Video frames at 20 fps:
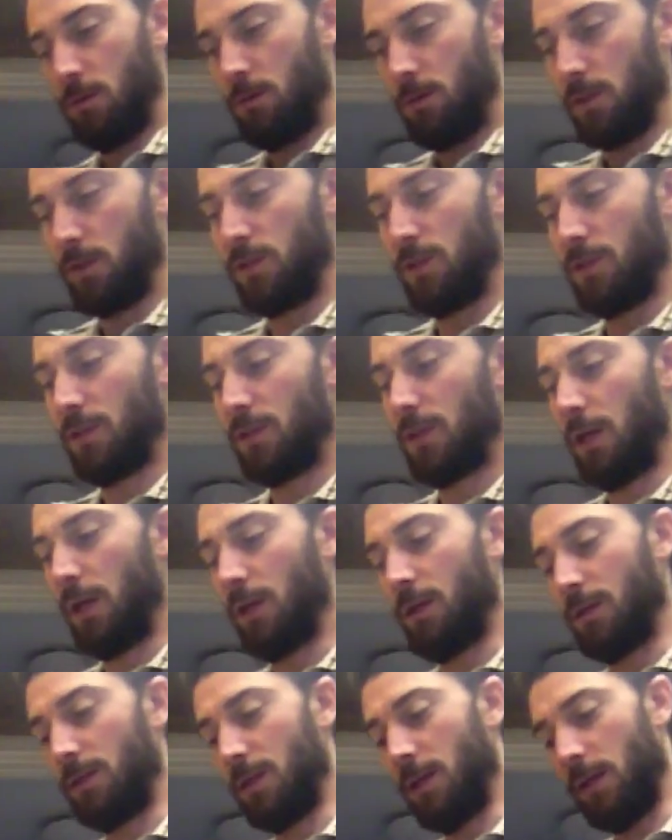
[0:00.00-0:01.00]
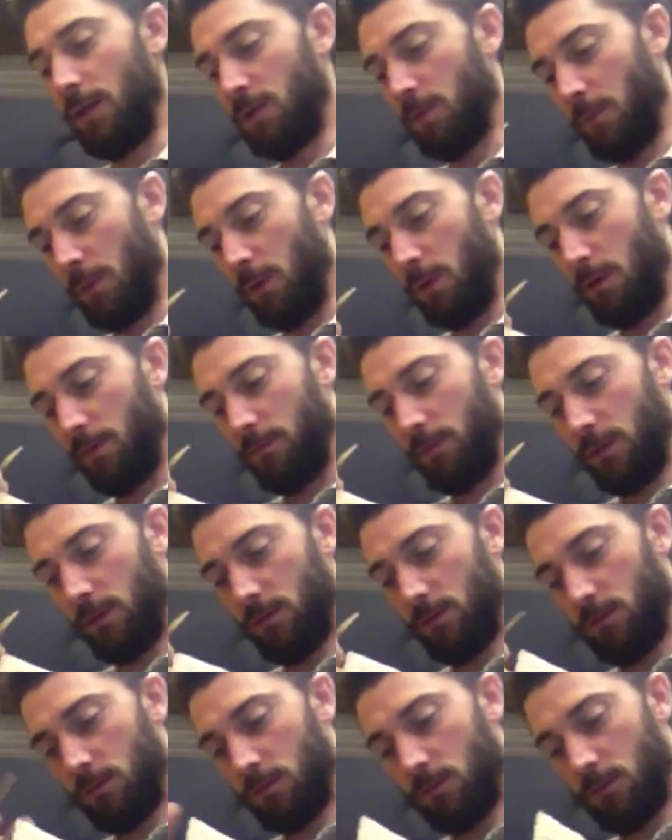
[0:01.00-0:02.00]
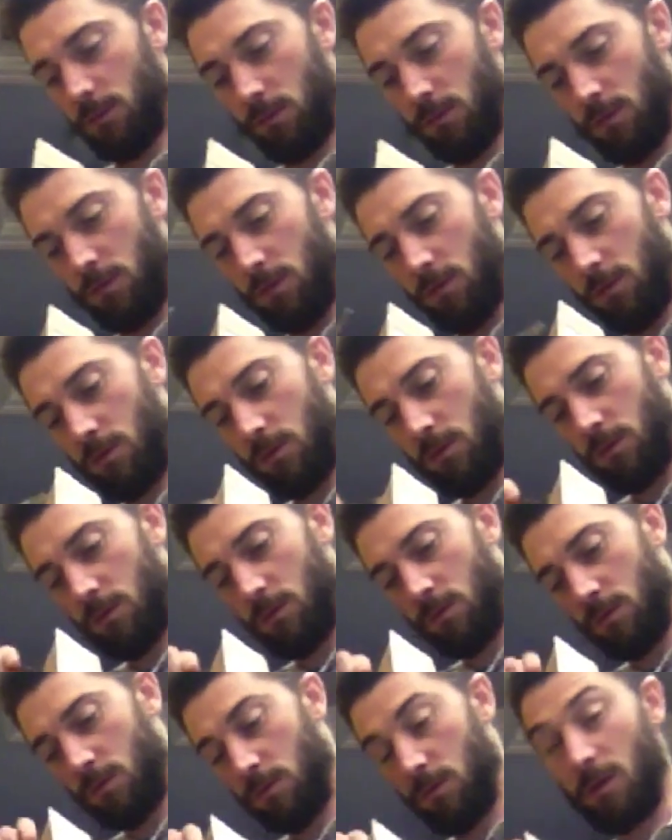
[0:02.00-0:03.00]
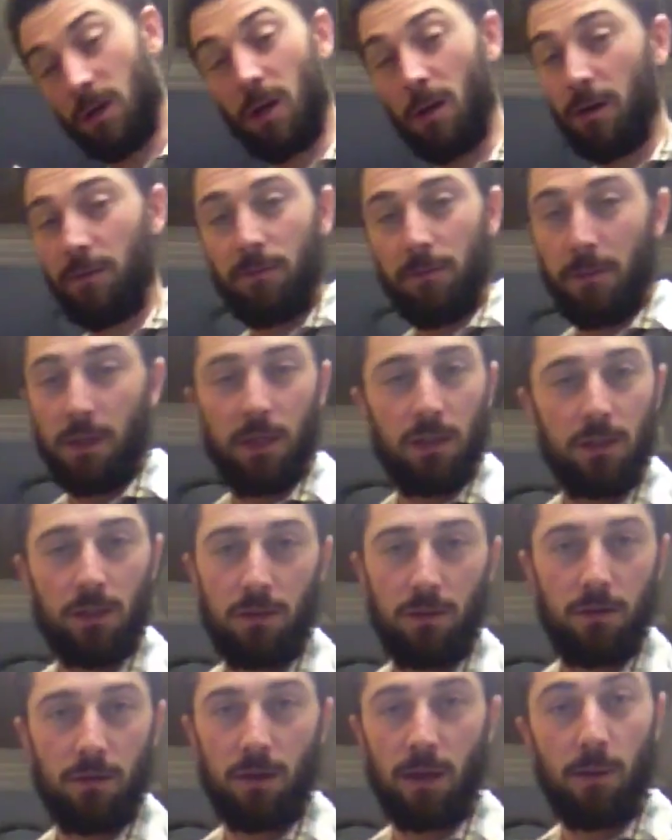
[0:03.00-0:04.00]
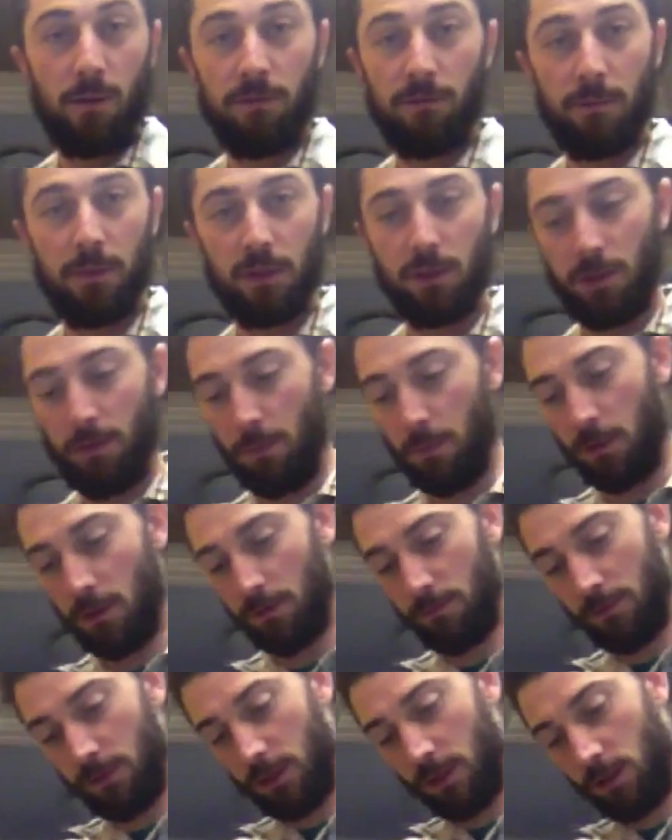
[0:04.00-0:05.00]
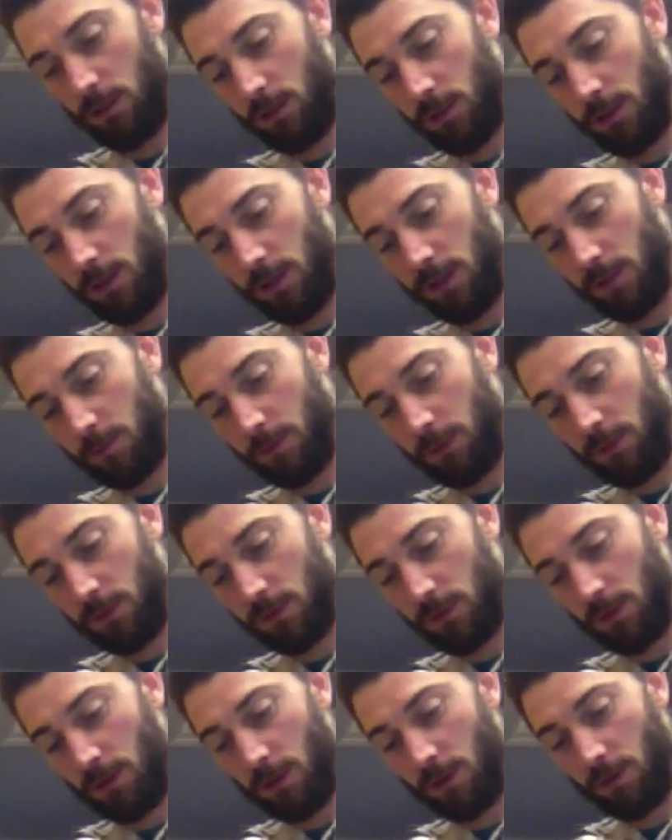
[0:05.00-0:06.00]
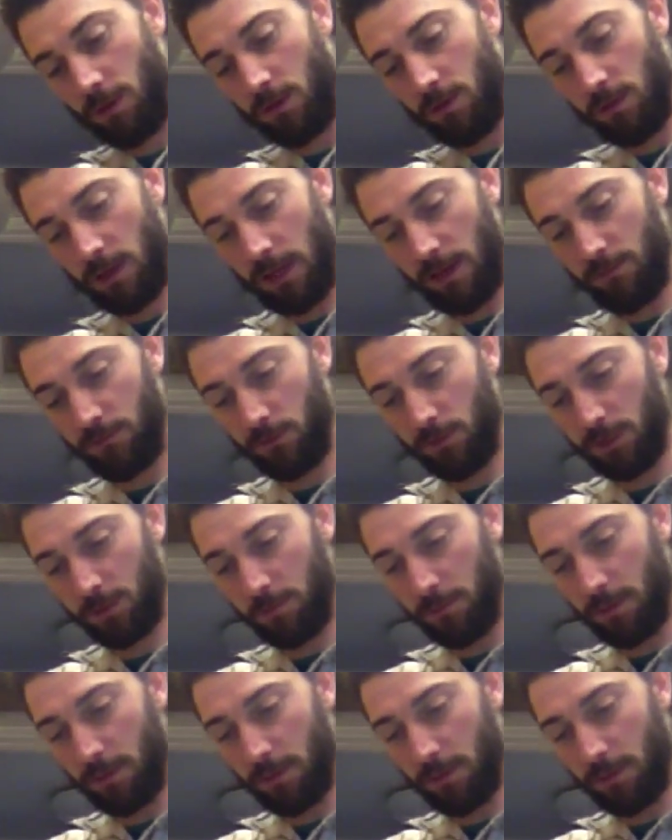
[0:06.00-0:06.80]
is just take a teaspoon of it, or however much, however much you want, really. The teaspoon's a good average